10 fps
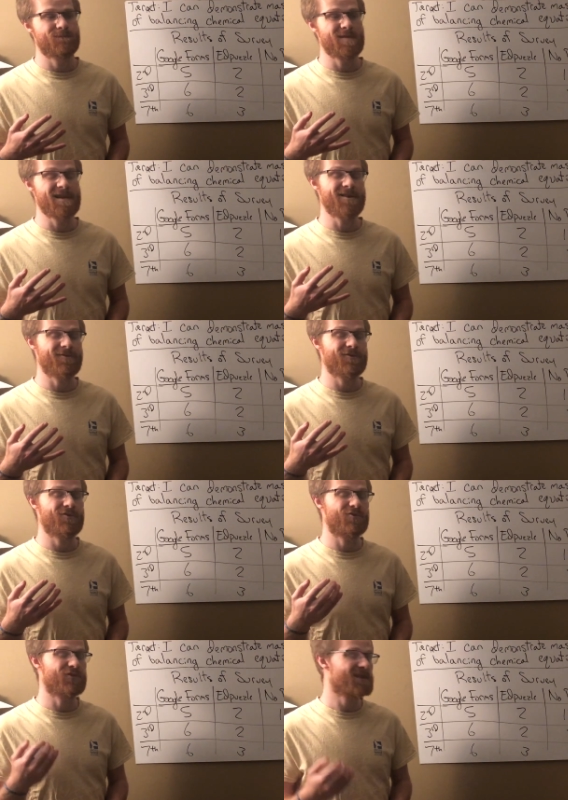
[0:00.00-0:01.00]
If
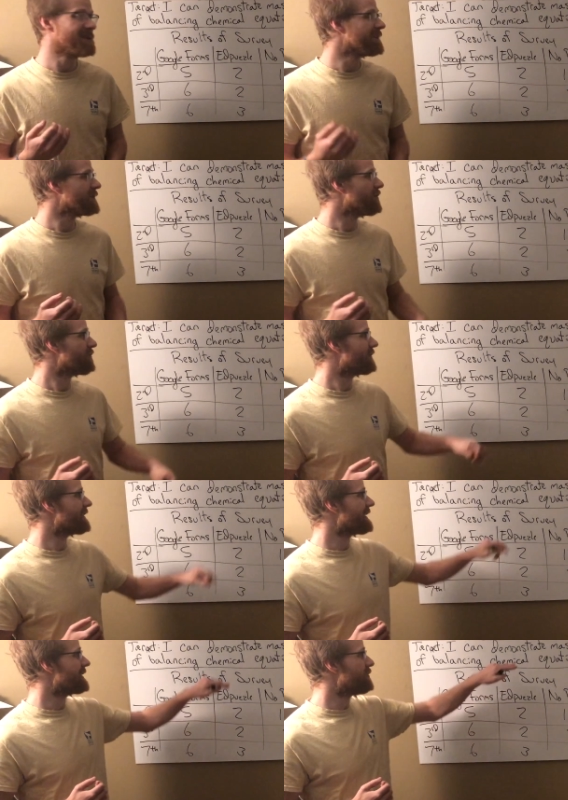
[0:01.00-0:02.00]
you still don't feel
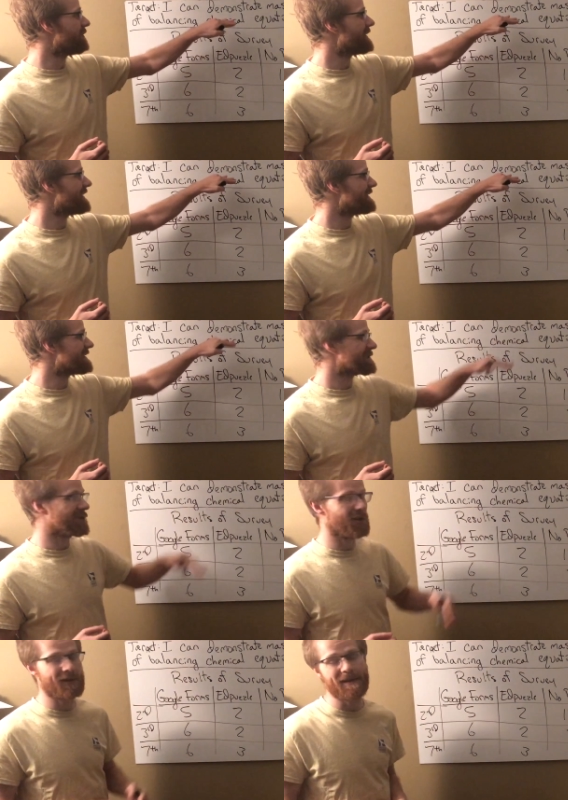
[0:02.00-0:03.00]
like you have hit this
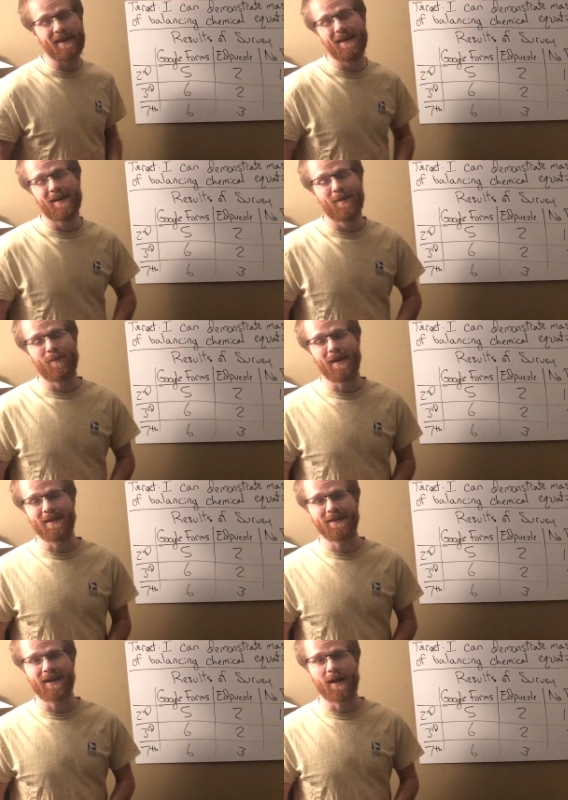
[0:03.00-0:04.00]
target by the
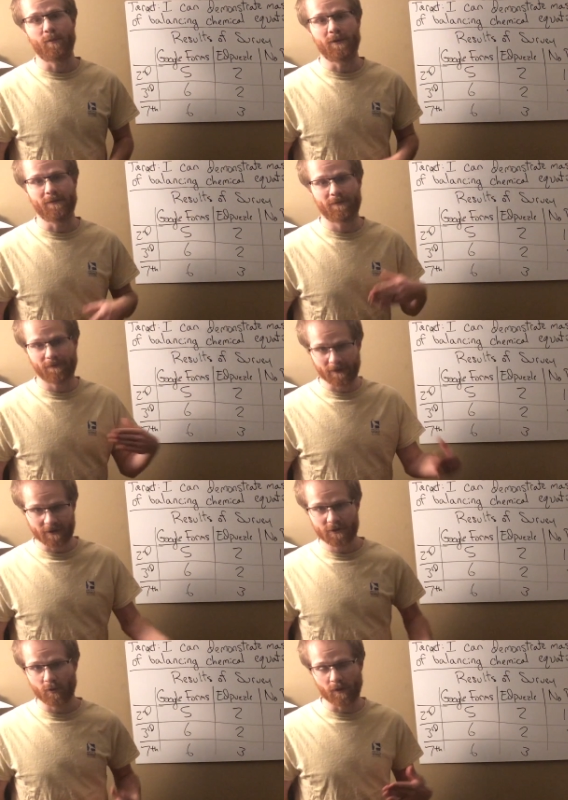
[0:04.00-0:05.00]
time we've
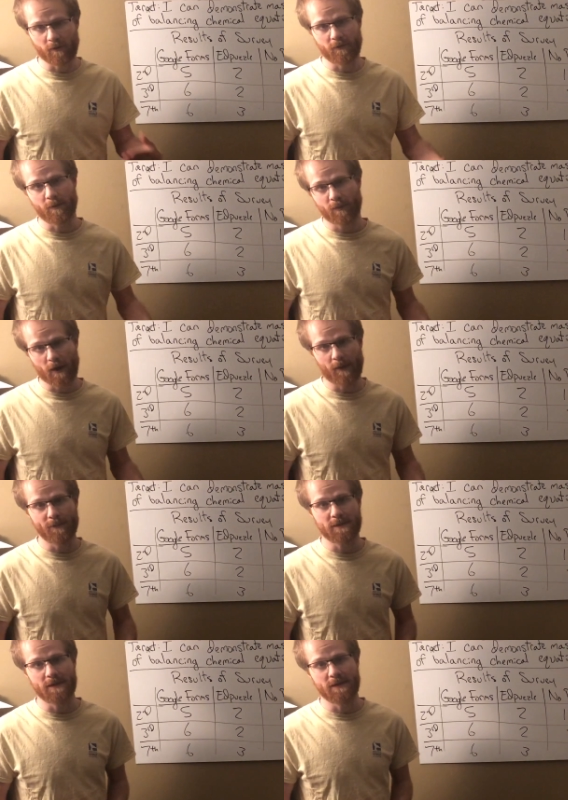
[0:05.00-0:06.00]
finished going over the
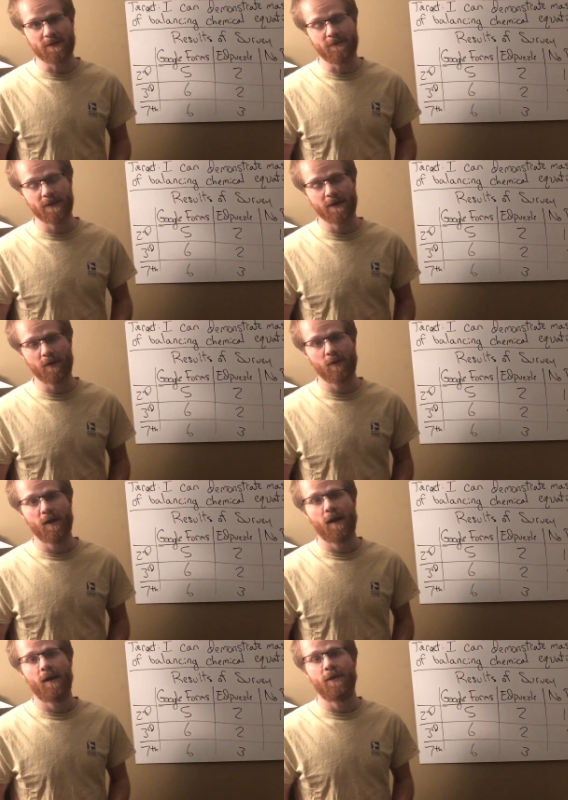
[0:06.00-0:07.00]
problems in this video,
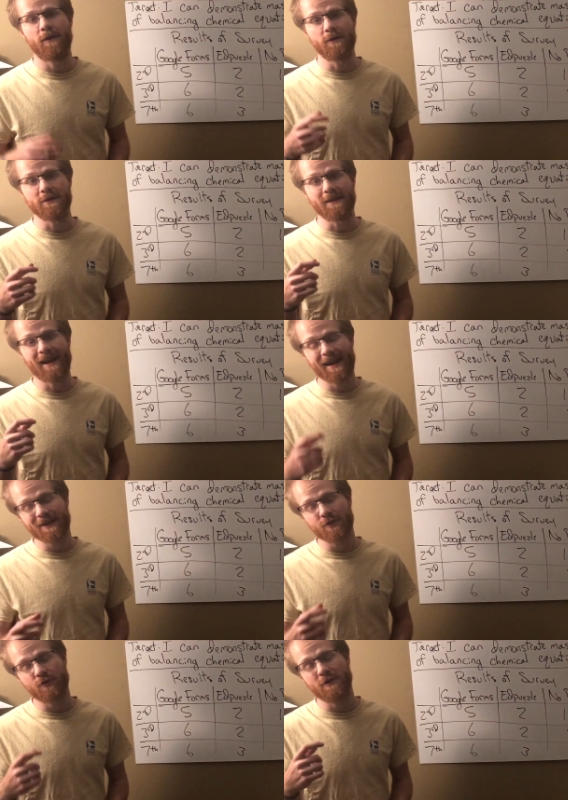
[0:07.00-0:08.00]
there is an
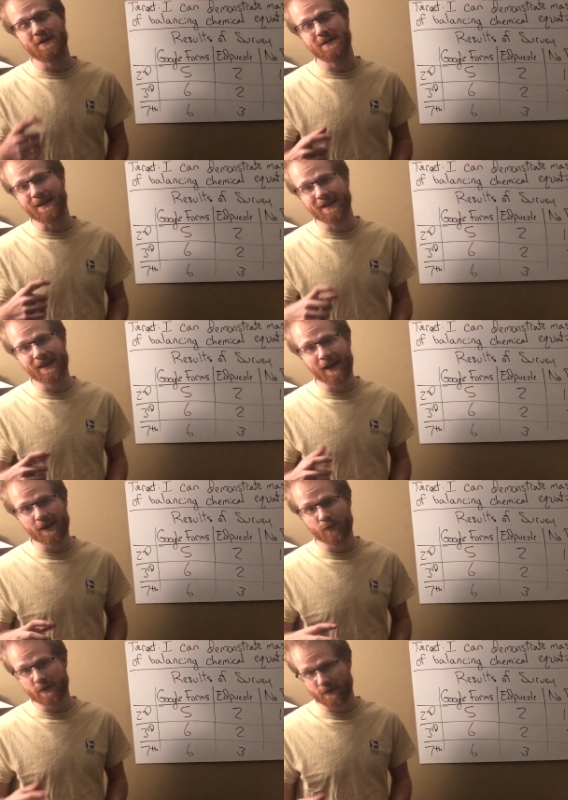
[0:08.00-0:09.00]
extra study
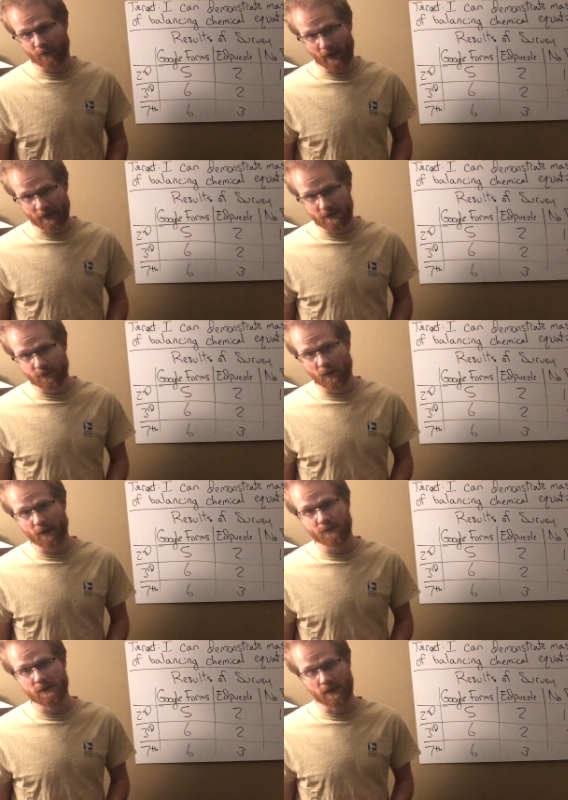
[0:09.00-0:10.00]
guide with some practice
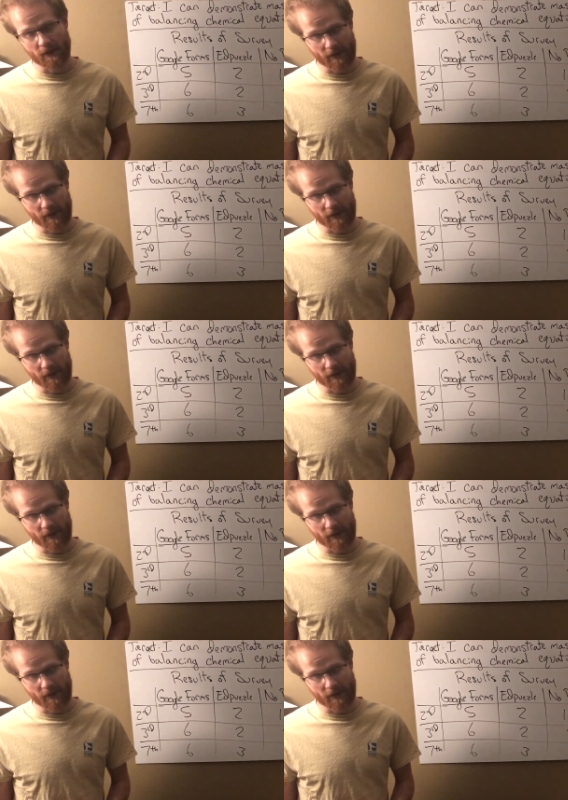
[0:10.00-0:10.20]
problems and an